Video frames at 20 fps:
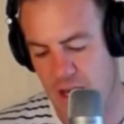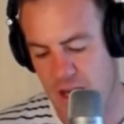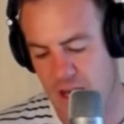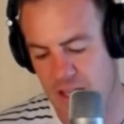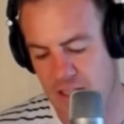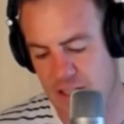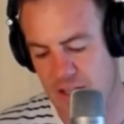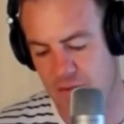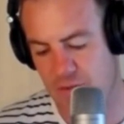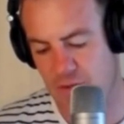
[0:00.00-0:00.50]

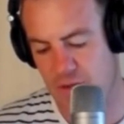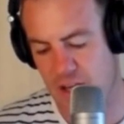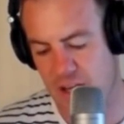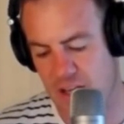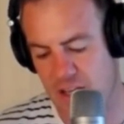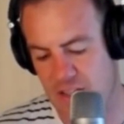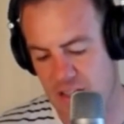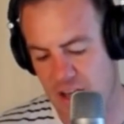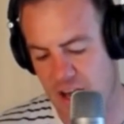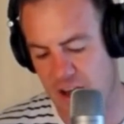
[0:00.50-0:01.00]
and several
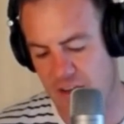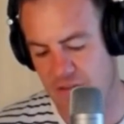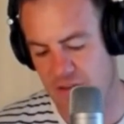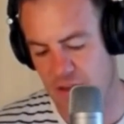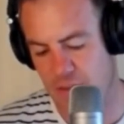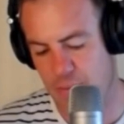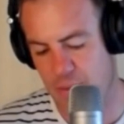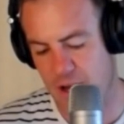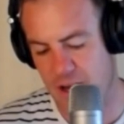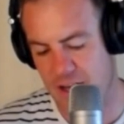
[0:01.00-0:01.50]
days after
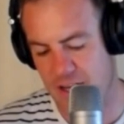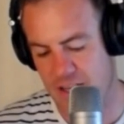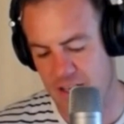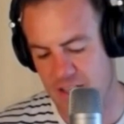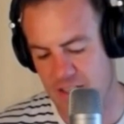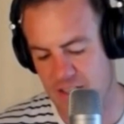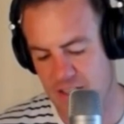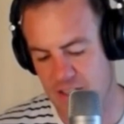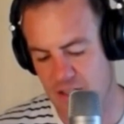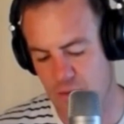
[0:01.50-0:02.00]
the party had
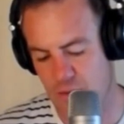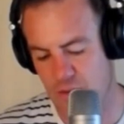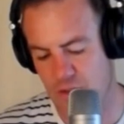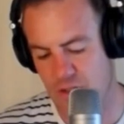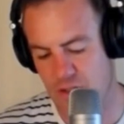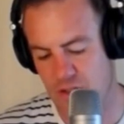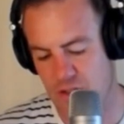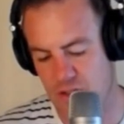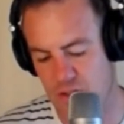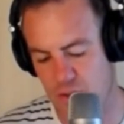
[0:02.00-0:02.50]
settled
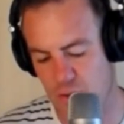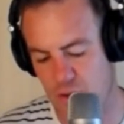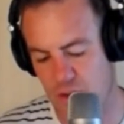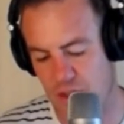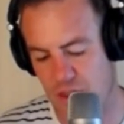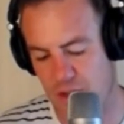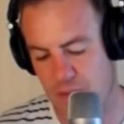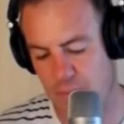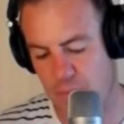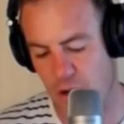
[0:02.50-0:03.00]
into
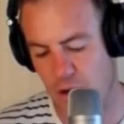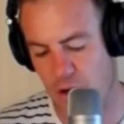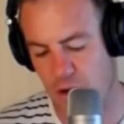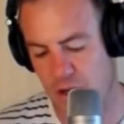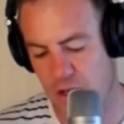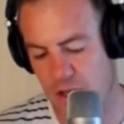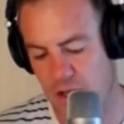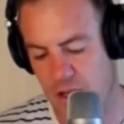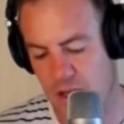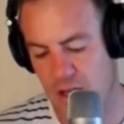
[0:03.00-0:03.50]
stalking their block,
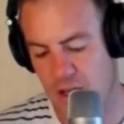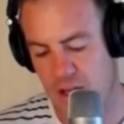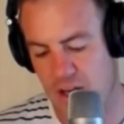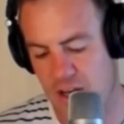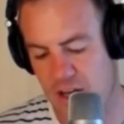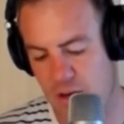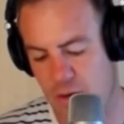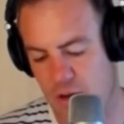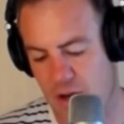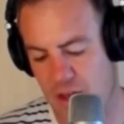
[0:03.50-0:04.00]

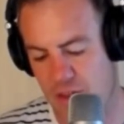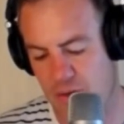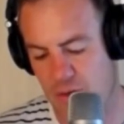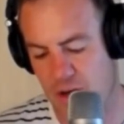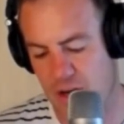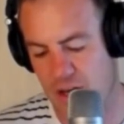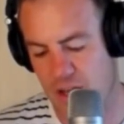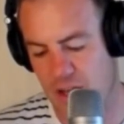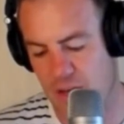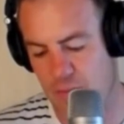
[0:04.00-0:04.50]
Neil Guthrie
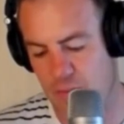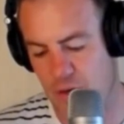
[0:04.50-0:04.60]
and N.